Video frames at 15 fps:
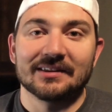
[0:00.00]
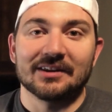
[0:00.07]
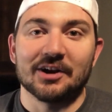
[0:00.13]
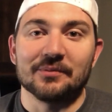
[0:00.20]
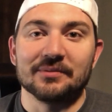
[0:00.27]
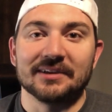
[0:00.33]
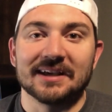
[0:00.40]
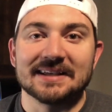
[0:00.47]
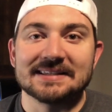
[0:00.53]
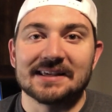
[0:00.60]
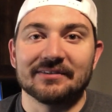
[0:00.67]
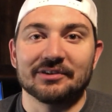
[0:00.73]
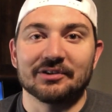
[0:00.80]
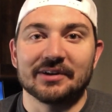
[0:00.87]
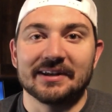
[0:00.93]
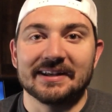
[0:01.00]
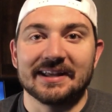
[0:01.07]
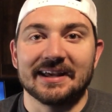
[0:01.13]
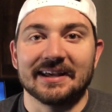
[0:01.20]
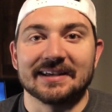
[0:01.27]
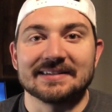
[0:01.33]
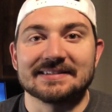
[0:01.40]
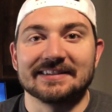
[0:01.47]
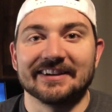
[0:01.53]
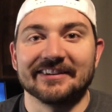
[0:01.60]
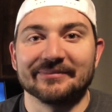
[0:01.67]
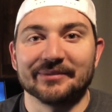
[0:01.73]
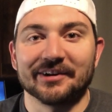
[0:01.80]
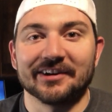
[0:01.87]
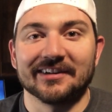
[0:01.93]
Hope you guys have a great day. I'll see y'all
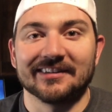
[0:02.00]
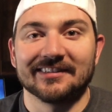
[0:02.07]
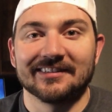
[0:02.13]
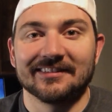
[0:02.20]
tomorrow.